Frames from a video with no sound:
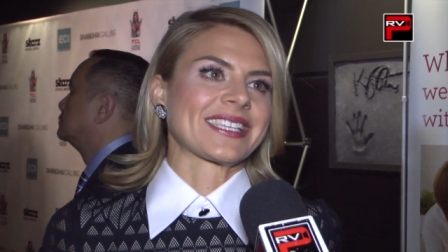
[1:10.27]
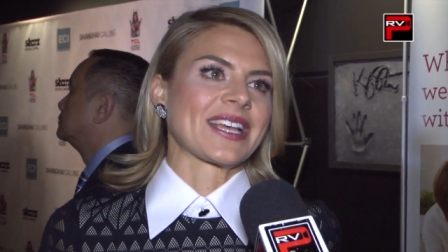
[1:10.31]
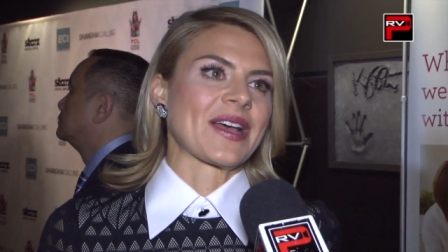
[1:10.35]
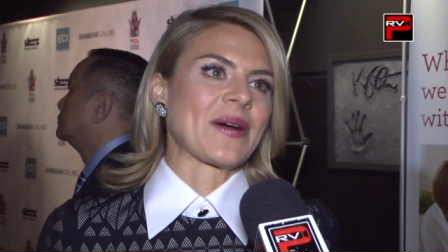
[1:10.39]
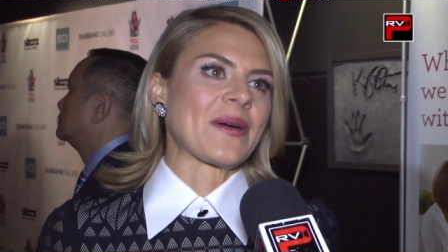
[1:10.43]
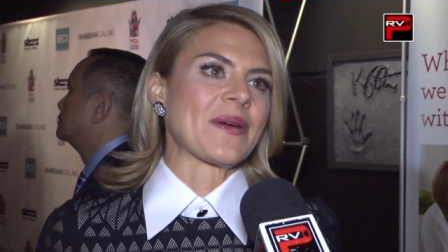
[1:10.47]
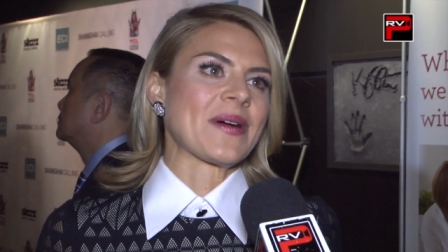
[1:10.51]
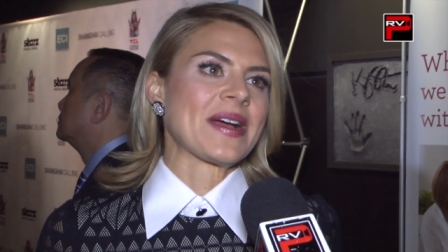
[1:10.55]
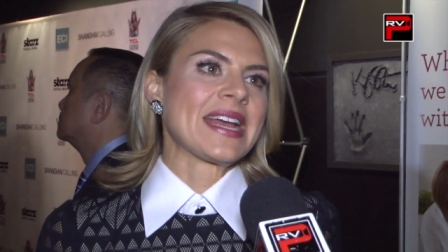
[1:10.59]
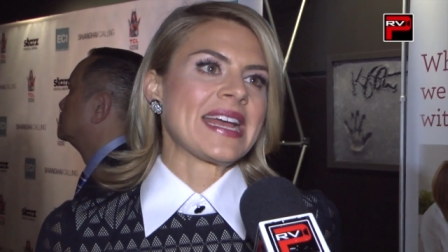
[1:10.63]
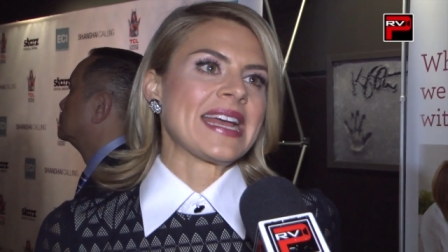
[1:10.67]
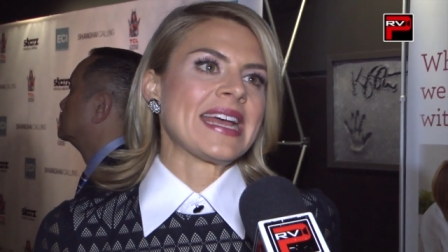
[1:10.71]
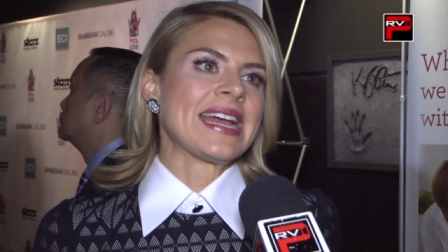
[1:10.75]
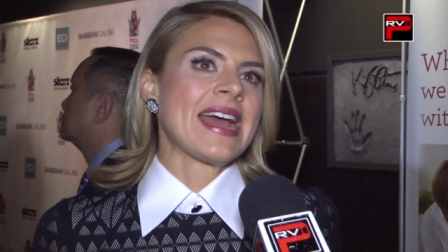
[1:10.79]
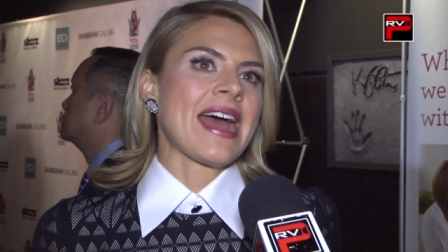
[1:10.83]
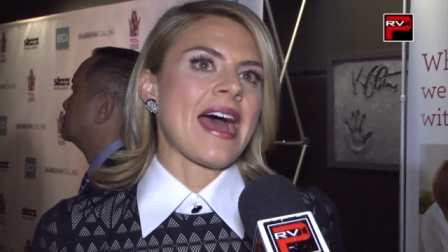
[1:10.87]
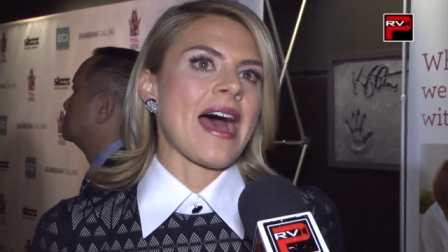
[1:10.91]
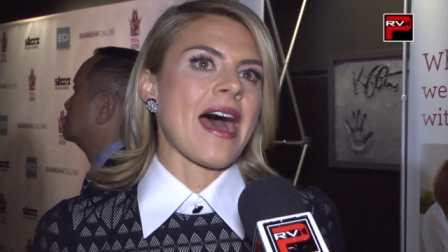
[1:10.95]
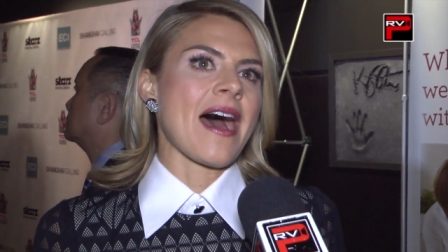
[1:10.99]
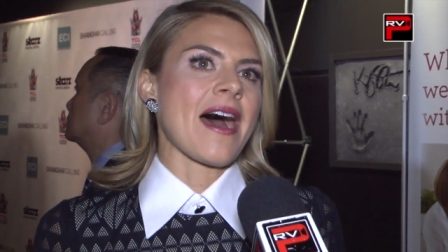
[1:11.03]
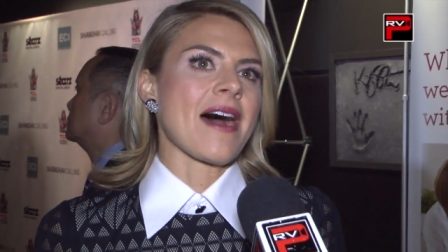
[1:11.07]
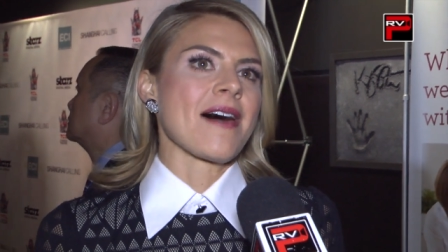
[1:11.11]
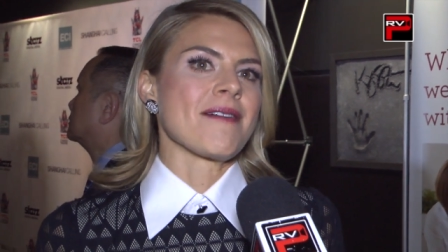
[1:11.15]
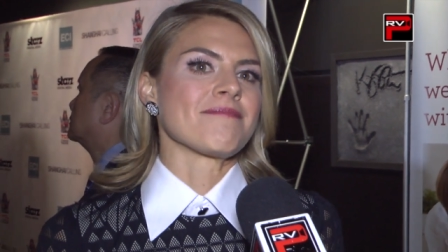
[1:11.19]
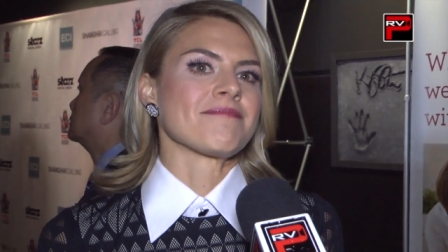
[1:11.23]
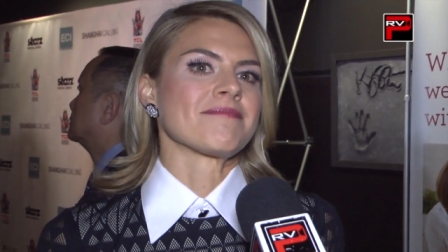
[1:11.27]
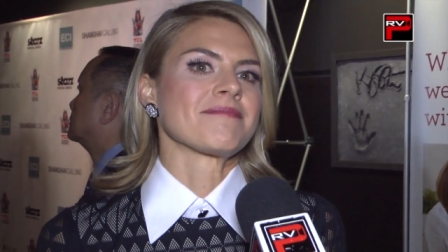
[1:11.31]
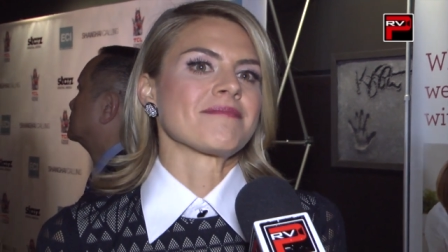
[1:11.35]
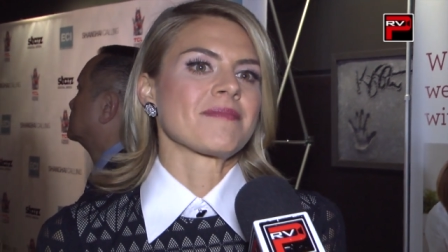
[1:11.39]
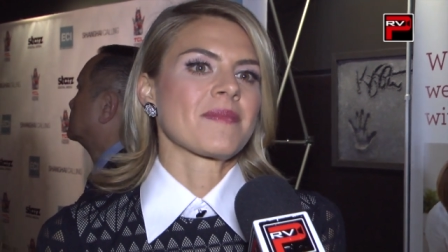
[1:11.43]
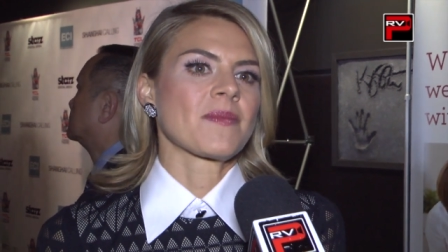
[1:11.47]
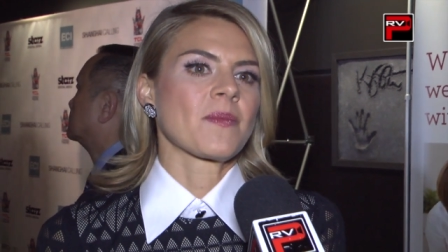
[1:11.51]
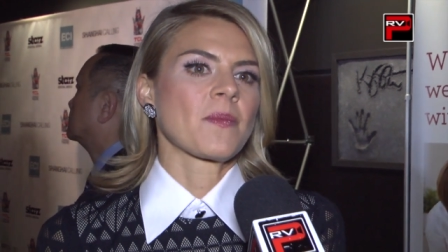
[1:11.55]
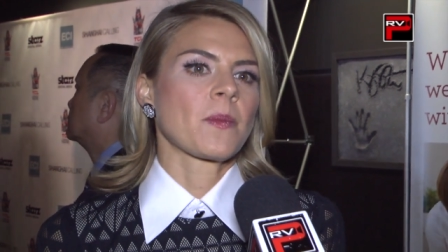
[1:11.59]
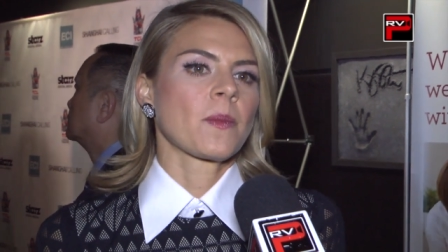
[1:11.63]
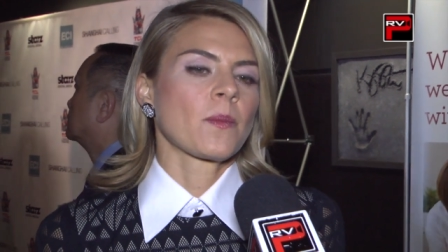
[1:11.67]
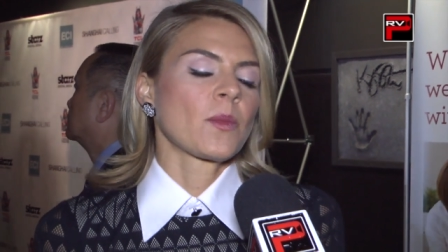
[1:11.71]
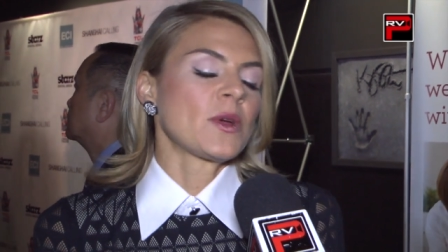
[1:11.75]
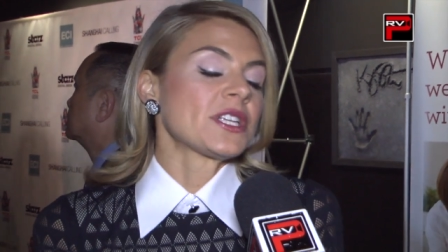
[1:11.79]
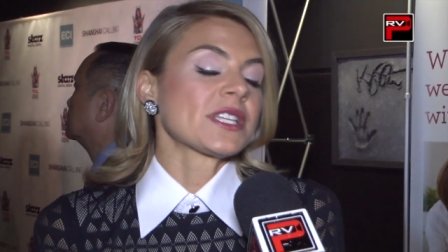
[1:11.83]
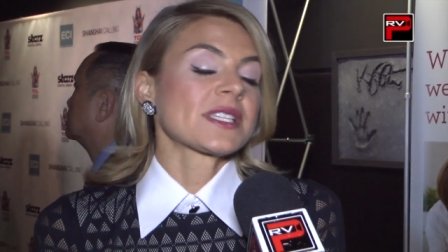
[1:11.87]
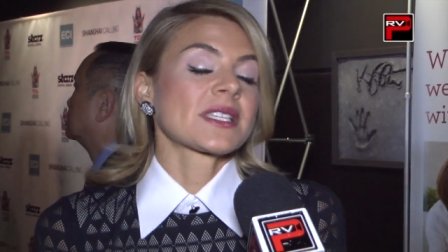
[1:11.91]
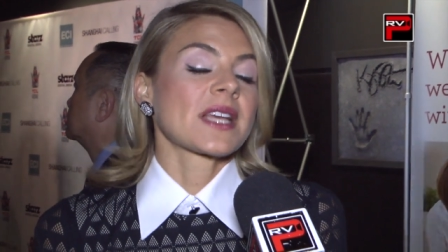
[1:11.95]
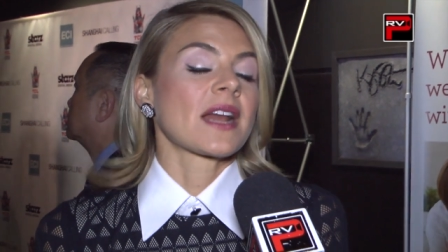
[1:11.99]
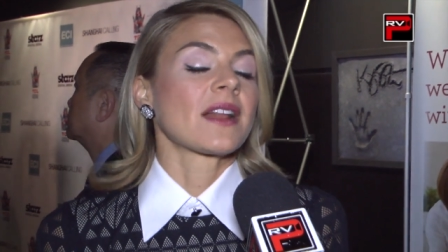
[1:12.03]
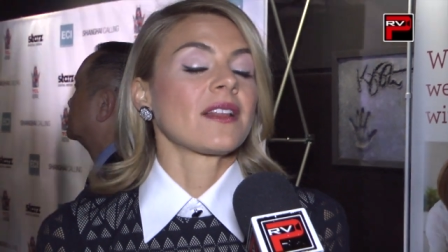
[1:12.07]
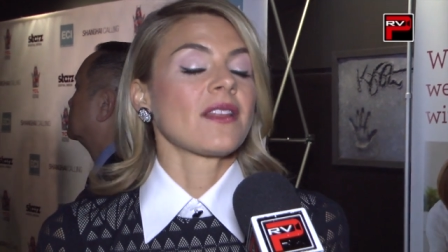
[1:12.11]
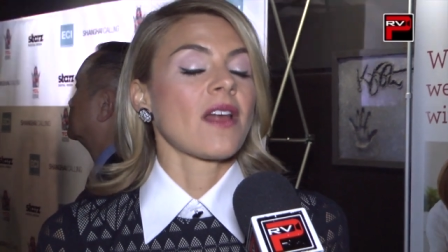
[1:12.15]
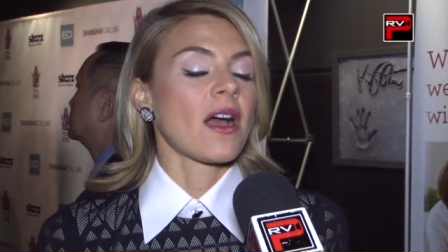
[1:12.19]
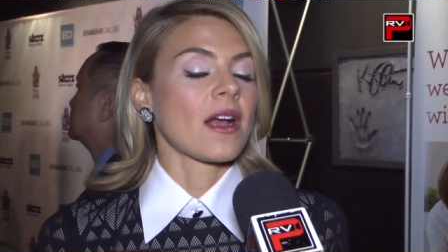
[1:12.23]
so we
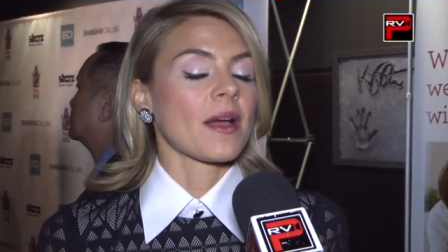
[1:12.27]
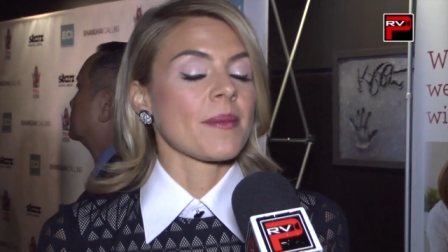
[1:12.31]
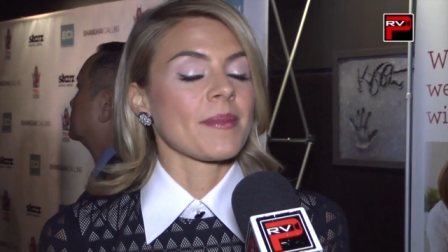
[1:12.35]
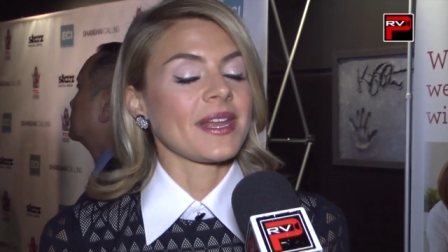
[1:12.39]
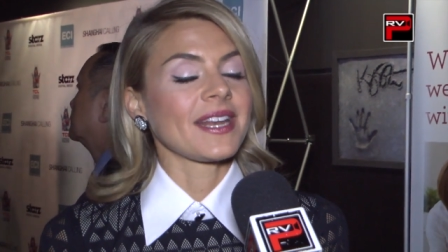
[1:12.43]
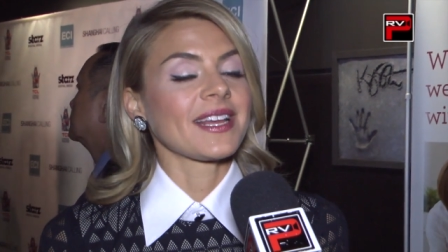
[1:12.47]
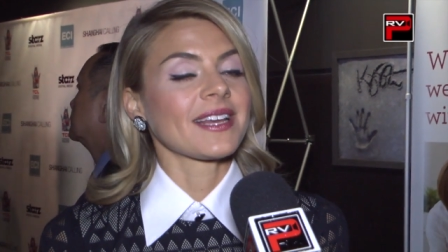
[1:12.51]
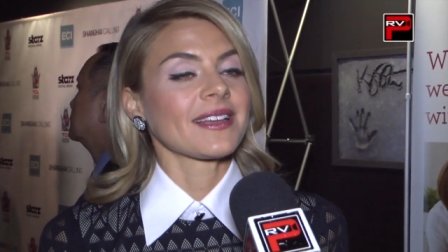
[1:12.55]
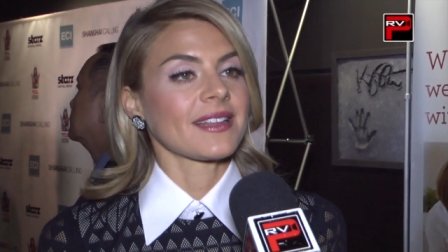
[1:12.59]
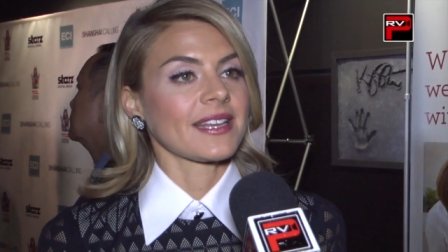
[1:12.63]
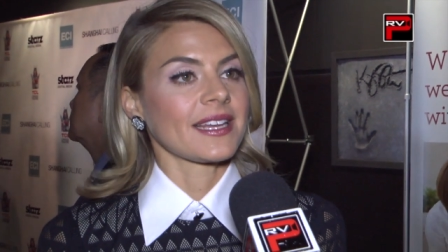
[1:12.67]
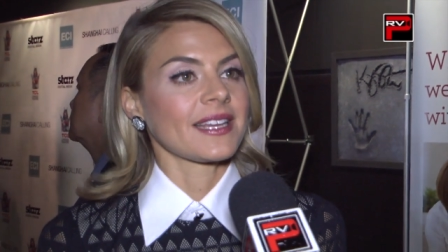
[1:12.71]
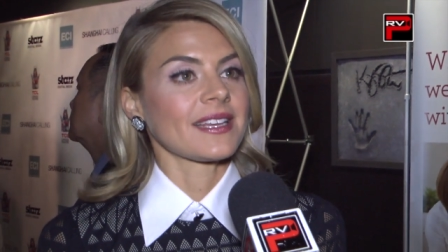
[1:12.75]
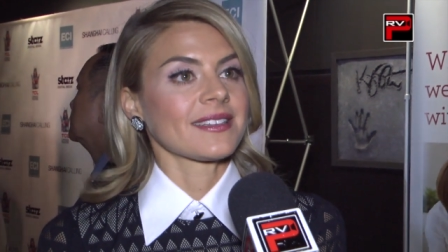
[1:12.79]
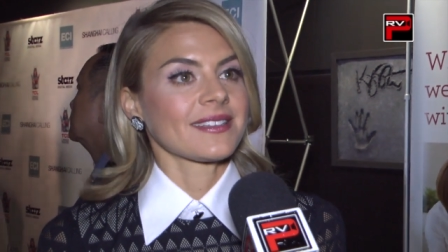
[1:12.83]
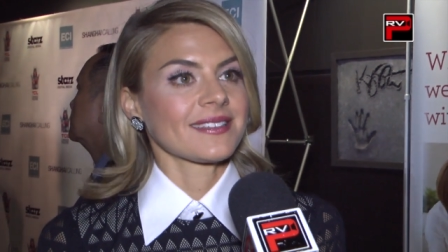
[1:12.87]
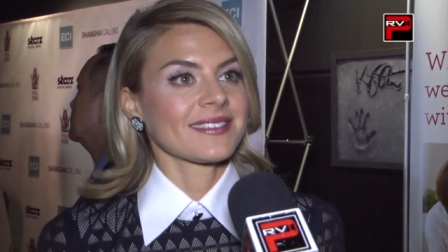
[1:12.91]
just got along immediately.